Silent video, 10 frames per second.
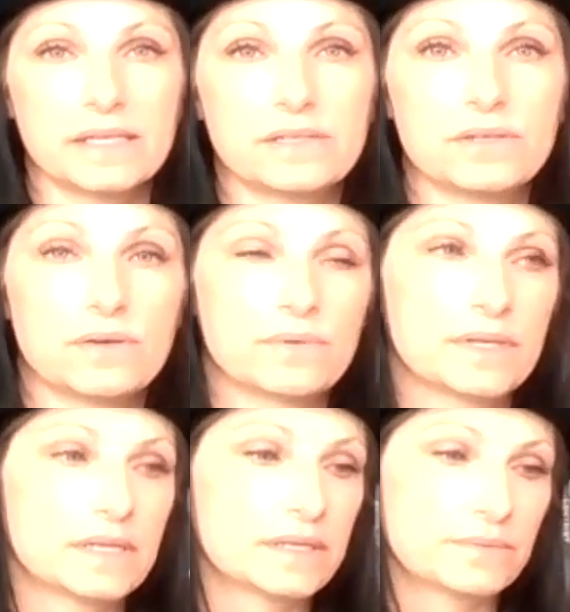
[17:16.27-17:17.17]

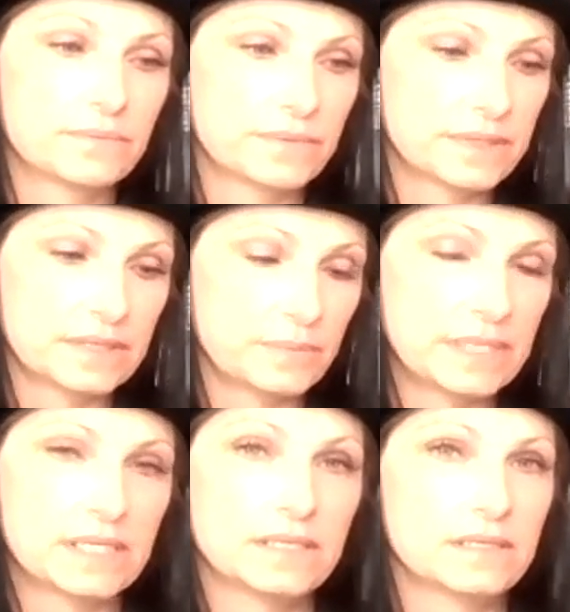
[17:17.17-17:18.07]
When in the
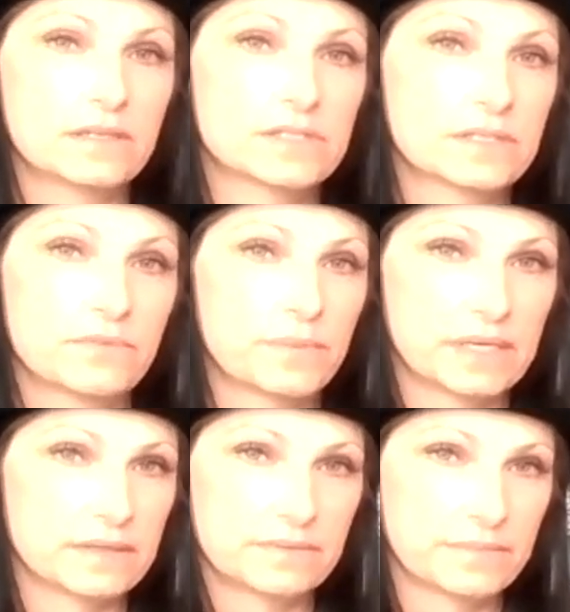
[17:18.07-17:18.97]
beginning years of
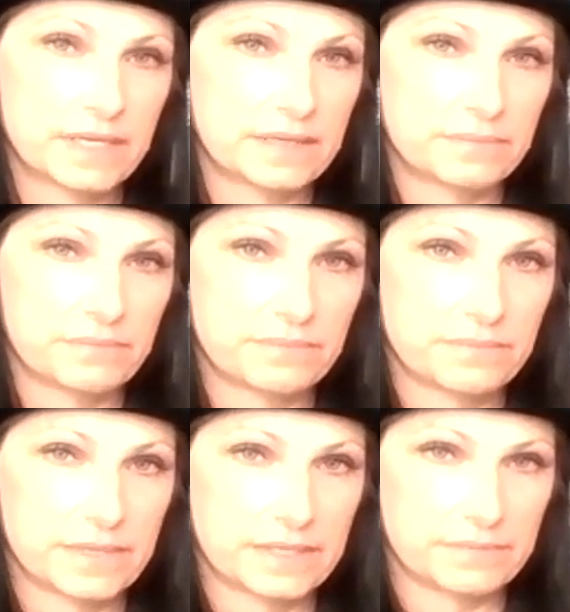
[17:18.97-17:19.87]
my
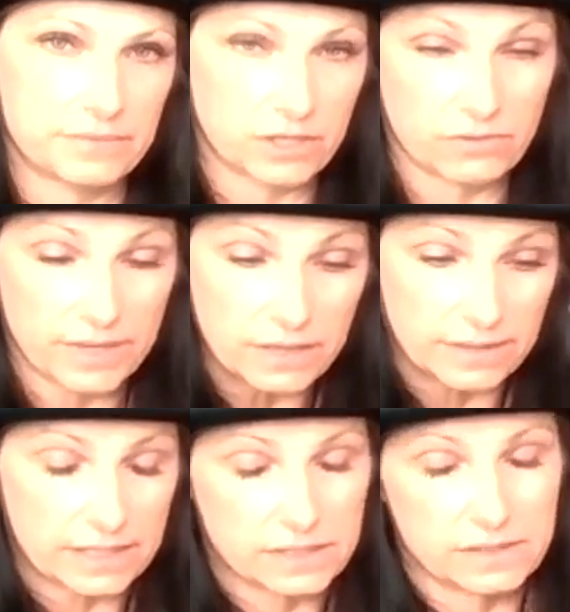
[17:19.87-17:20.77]
career,
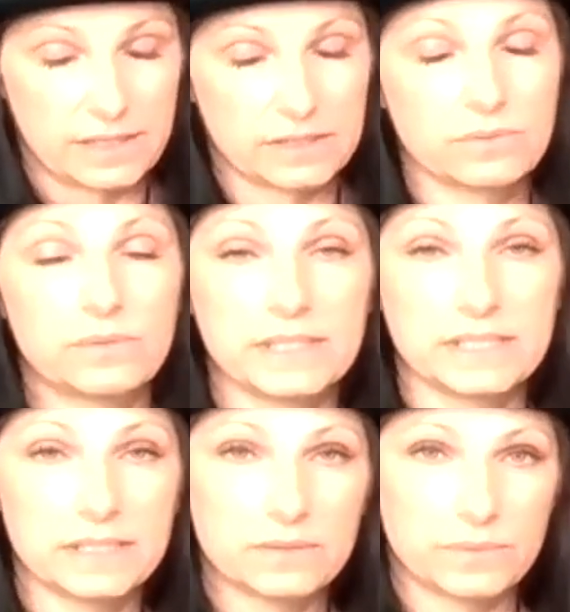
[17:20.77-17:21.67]
that's what we
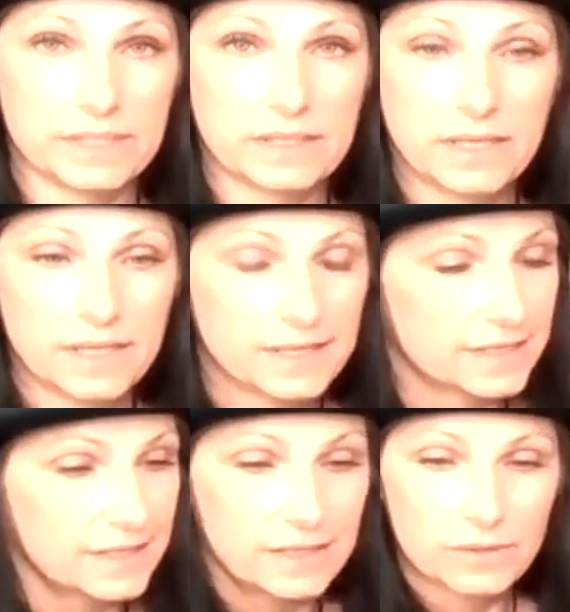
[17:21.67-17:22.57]
did.
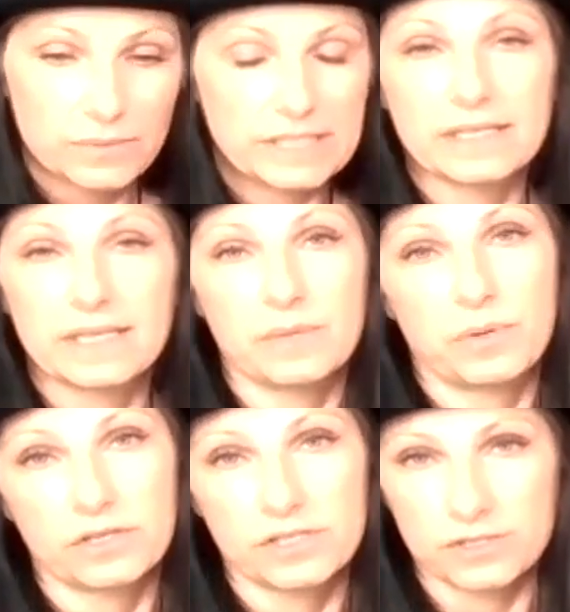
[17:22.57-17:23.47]
We didn't get
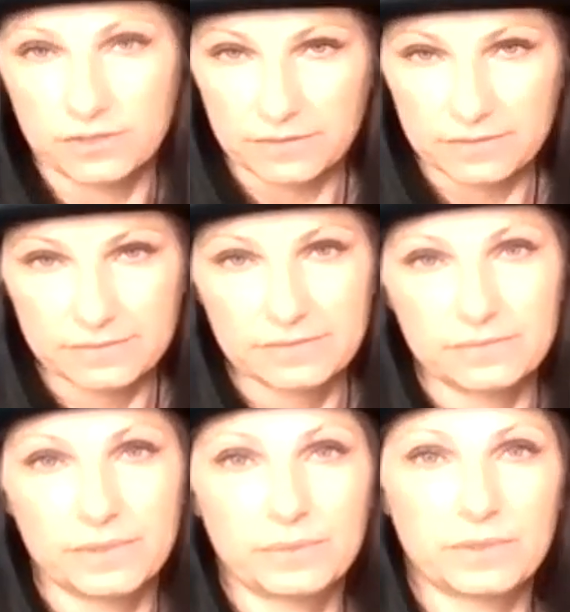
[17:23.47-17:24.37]
personal.
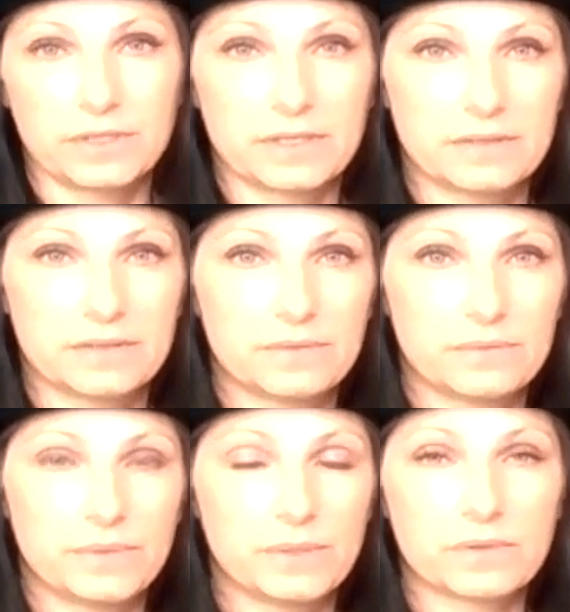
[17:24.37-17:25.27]
We were
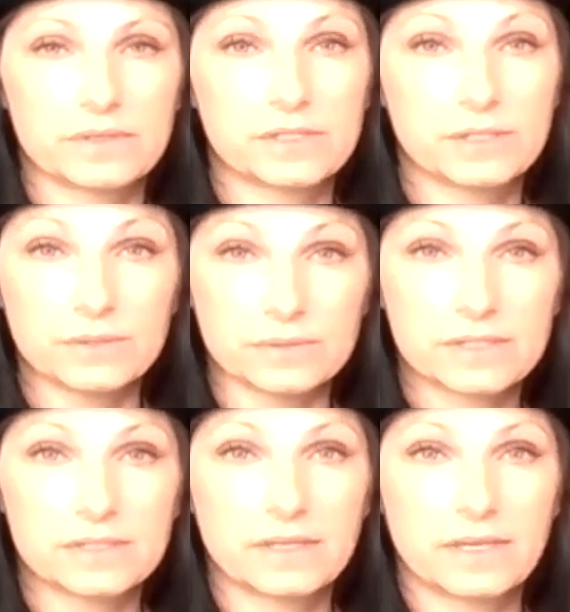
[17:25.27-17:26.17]
the
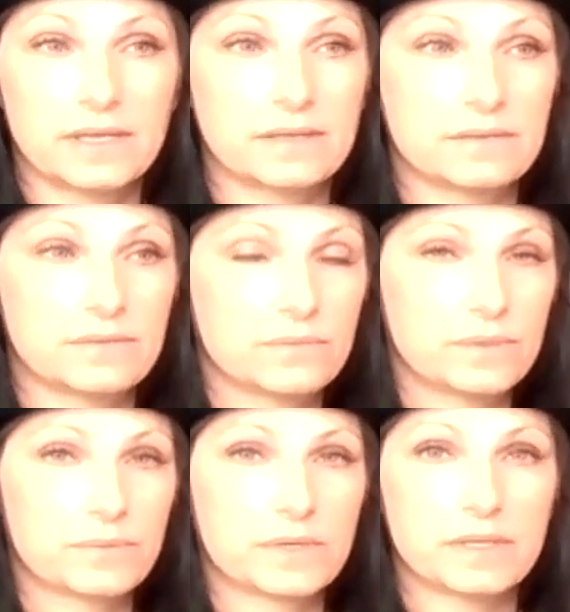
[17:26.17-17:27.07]
suits, and
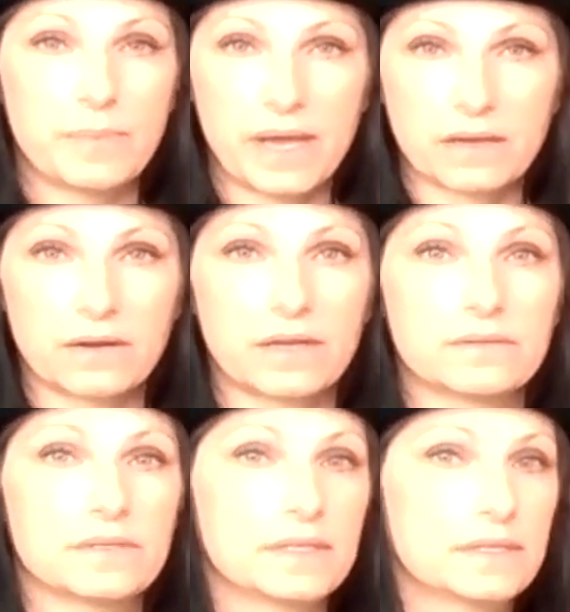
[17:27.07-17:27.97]
we were in the
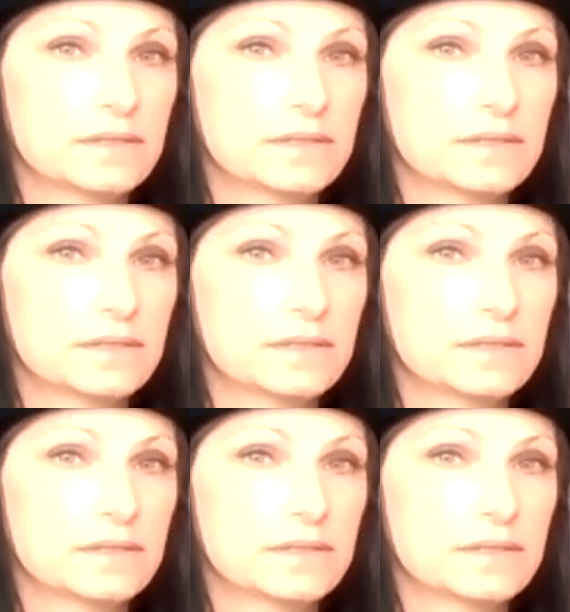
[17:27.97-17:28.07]
background.